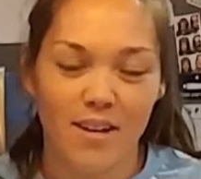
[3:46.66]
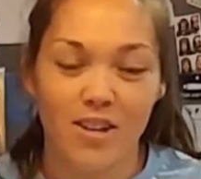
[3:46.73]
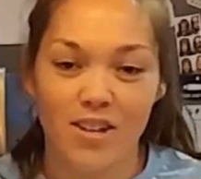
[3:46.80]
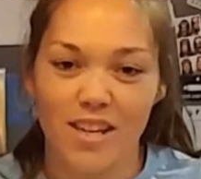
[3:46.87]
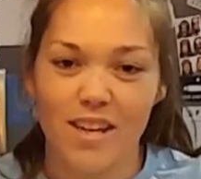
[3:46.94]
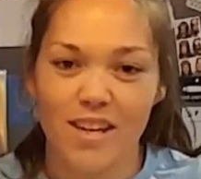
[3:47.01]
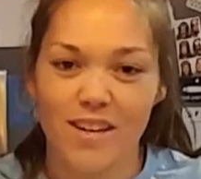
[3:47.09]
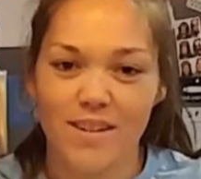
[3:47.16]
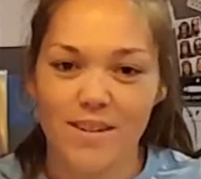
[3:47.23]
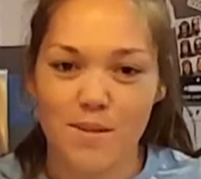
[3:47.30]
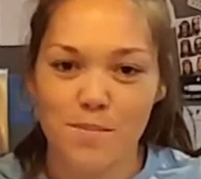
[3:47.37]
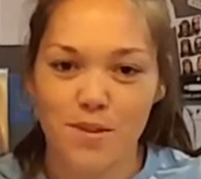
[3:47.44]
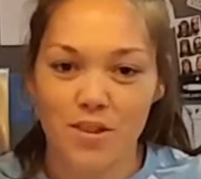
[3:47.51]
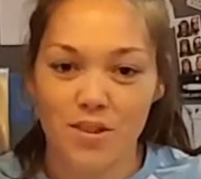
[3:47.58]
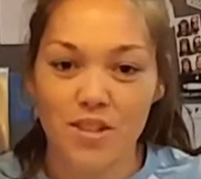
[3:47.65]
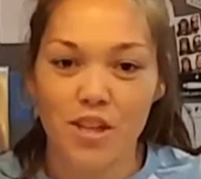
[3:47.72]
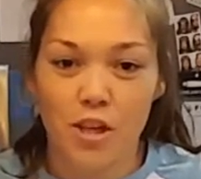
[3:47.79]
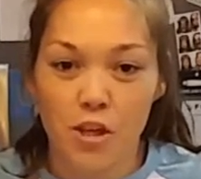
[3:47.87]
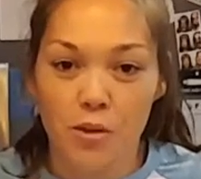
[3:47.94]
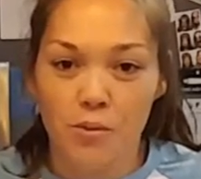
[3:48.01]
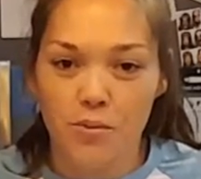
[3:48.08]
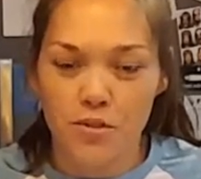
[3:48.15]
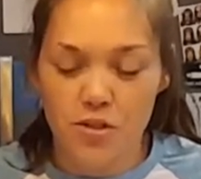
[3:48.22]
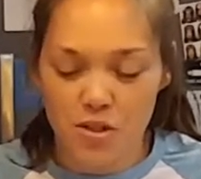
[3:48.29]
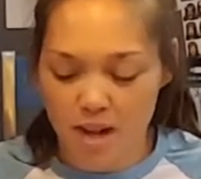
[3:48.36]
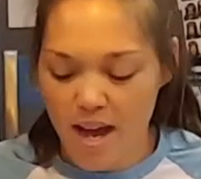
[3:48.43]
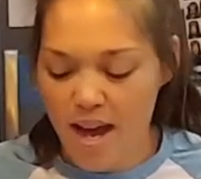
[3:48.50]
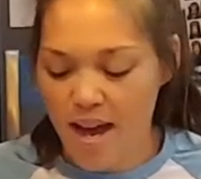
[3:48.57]
cookie cutters, but they're like
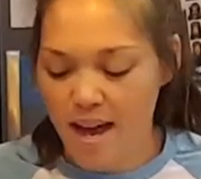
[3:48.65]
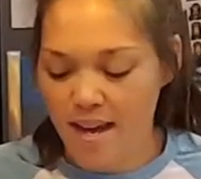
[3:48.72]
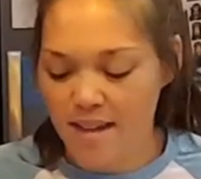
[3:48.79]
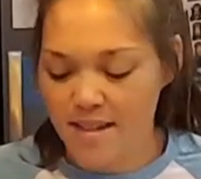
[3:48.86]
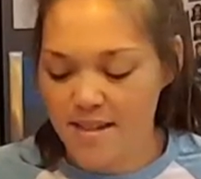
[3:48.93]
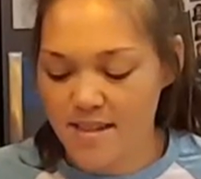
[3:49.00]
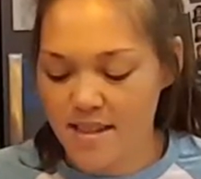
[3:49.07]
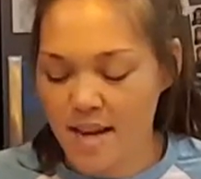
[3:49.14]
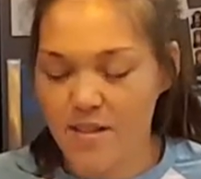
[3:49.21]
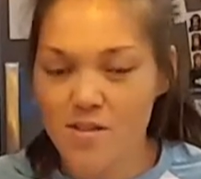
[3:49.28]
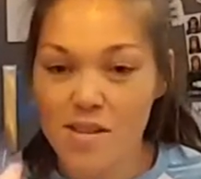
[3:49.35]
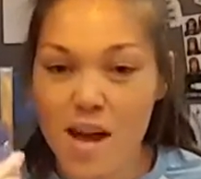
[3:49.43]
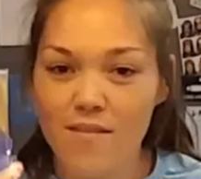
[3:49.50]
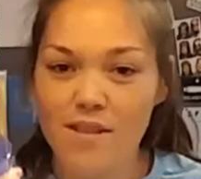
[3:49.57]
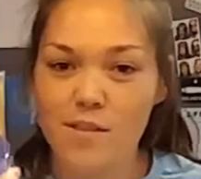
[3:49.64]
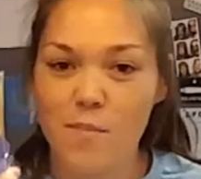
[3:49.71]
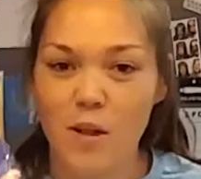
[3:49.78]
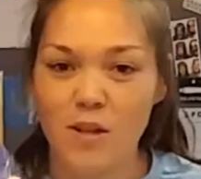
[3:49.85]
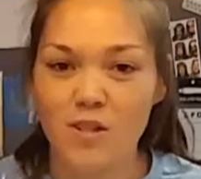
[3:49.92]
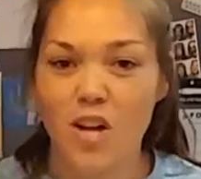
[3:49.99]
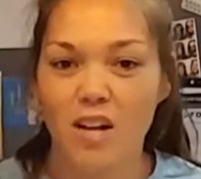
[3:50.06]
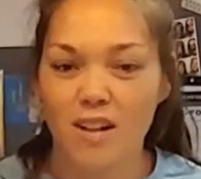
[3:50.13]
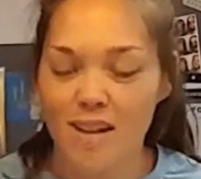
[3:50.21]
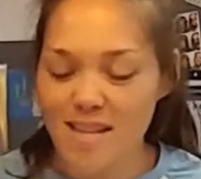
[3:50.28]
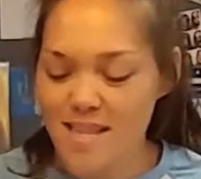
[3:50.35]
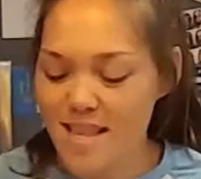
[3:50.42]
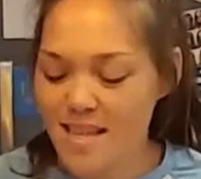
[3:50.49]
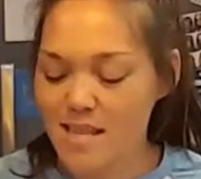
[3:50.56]
huge. And I used to have a smaller shot
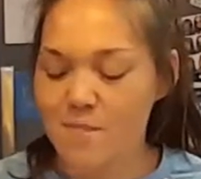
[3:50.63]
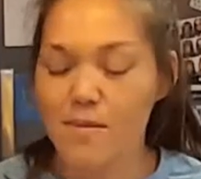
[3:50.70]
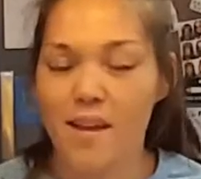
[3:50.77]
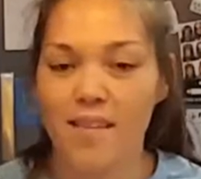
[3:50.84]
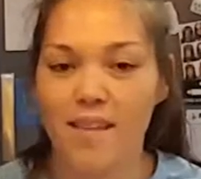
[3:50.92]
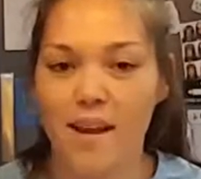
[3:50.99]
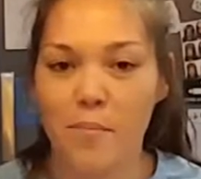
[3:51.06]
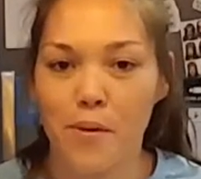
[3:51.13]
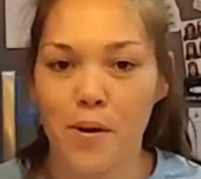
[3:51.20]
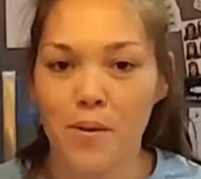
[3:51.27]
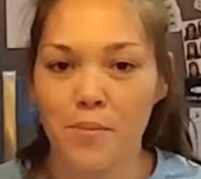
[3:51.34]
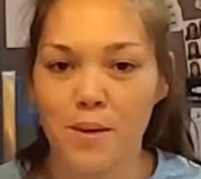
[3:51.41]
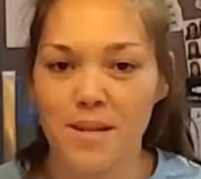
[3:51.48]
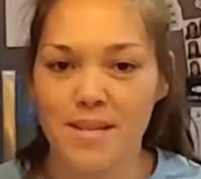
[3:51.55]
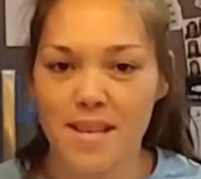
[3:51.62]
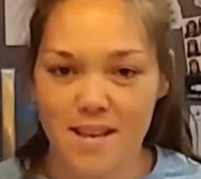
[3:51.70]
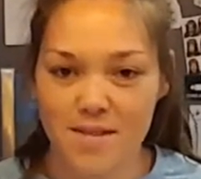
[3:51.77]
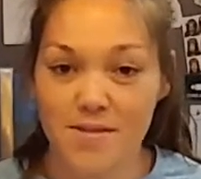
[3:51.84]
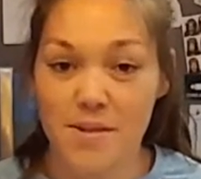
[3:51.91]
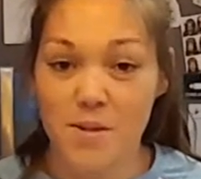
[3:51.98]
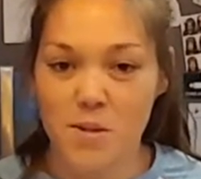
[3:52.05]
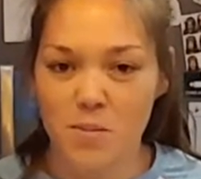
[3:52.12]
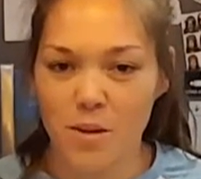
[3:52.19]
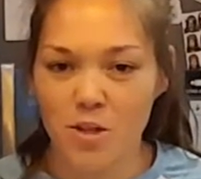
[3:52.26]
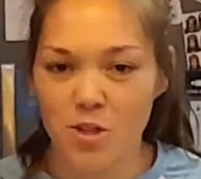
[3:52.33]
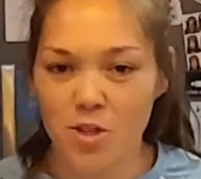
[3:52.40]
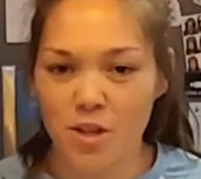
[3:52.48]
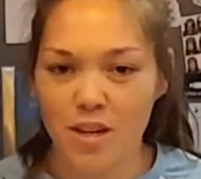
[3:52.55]
glass than this, and then it broke because I used it too
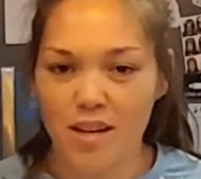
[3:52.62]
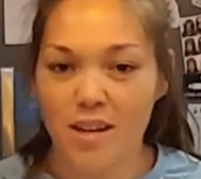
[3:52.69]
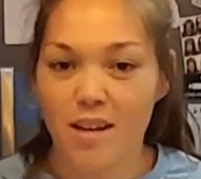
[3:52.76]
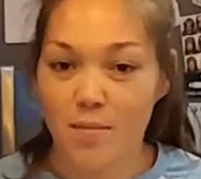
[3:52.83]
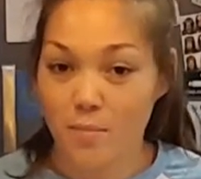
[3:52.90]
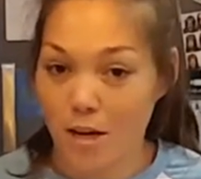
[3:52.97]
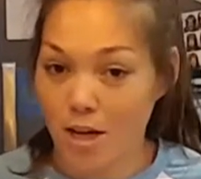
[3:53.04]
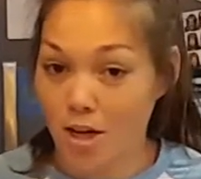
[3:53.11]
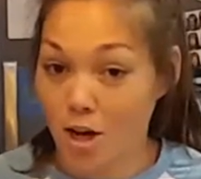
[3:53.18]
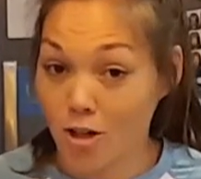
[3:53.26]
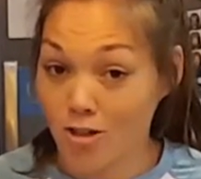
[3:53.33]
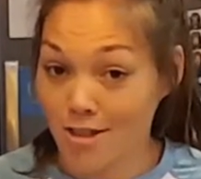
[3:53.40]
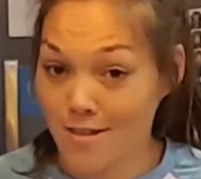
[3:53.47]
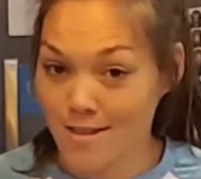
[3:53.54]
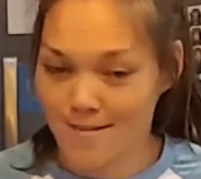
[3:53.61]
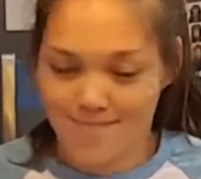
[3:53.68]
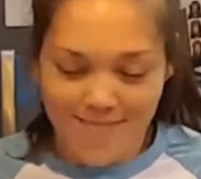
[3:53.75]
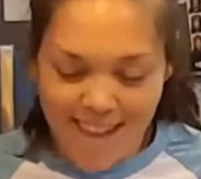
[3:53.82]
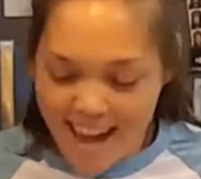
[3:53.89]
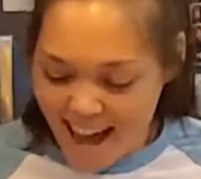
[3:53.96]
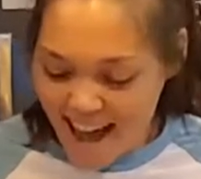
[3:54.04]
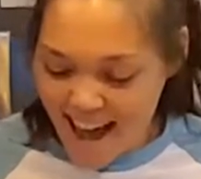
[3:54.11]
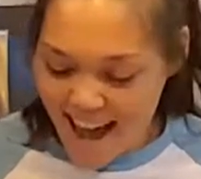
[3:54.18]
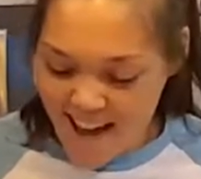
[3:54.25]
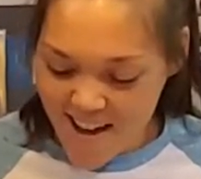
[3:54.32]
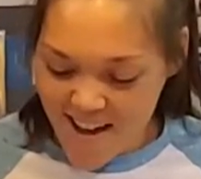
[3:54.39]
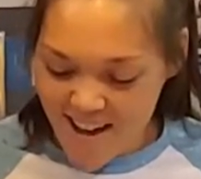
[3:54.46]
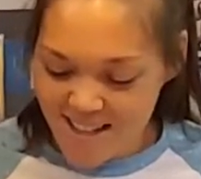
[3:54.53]
much making dog treats.
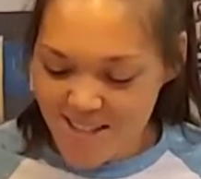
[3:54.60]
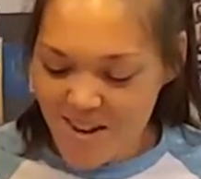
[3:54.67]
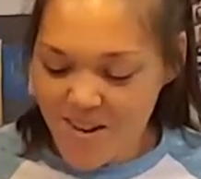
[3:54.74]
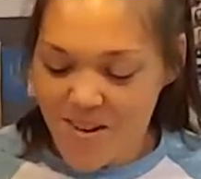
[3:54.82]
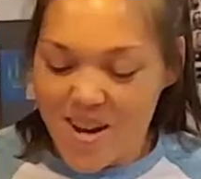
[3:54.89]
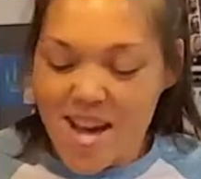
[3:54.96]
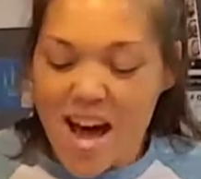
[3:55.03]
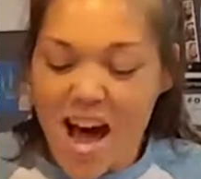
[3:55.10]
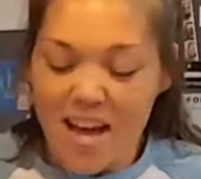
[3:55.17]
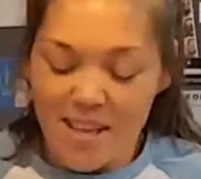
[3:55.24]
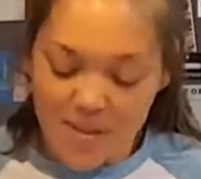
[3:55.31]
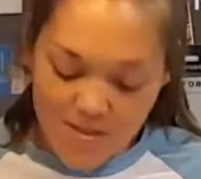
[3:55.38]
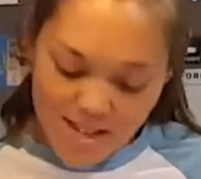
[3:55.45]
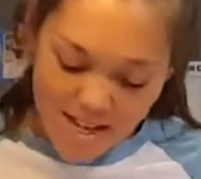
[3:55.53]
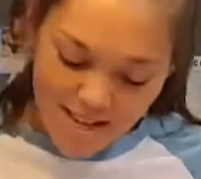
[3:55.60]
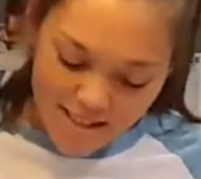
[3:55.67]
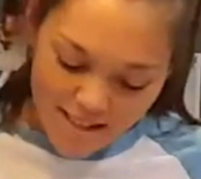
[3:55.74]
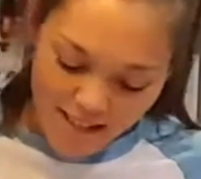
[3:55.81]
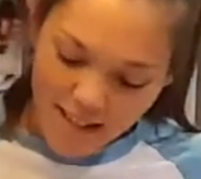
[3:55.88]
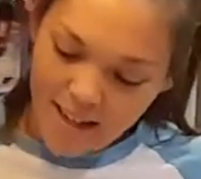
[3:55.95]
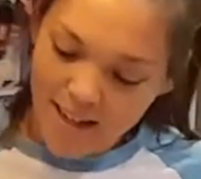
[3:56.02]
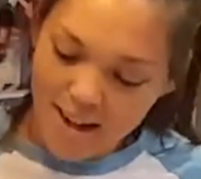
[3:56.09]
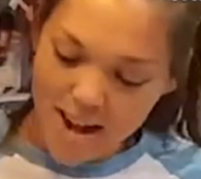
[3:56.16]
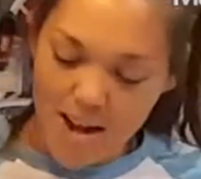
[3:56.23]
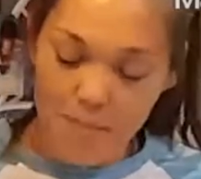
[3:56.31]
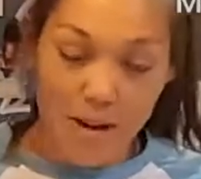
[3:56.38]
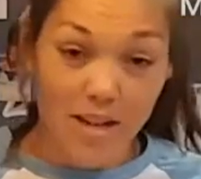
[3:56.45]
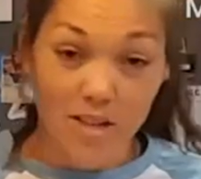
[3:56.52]
So I use it,
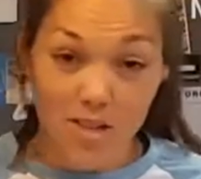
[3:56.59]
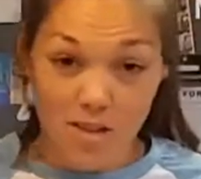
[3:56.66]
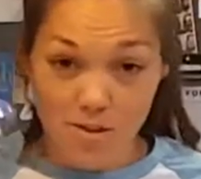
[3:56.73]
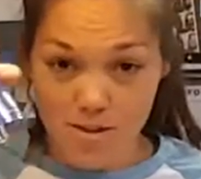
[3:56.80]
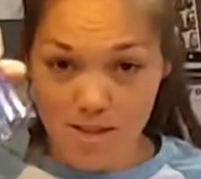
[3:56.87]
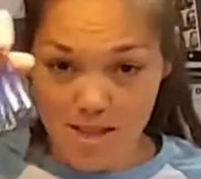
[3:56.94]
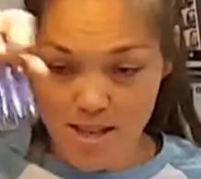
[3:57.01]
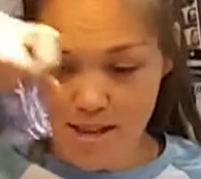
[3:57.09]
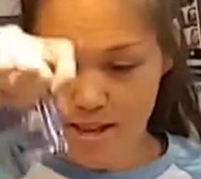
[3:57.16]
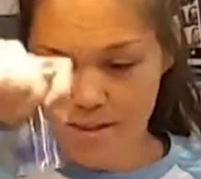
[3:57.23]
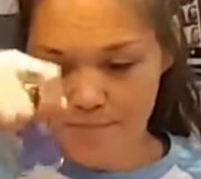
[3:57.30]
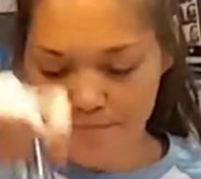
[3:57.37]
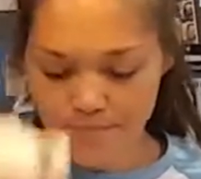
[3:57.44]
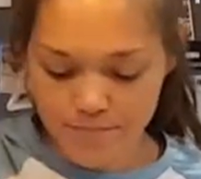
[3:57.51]
I just use the